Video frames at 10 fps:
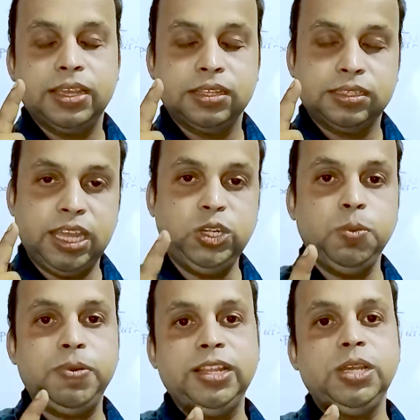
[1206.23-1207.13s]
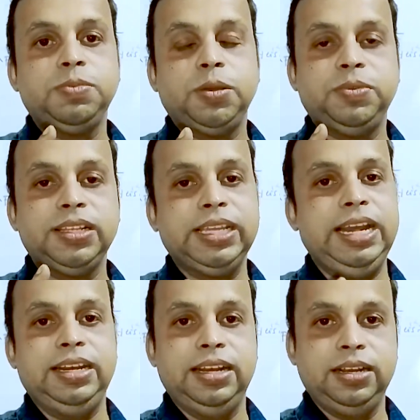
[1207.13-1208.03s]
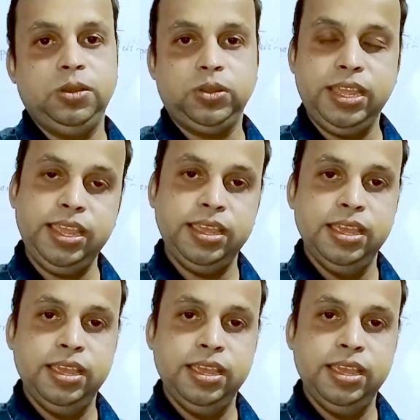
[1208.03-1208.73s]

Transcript: cytoplasms of the cell, okay.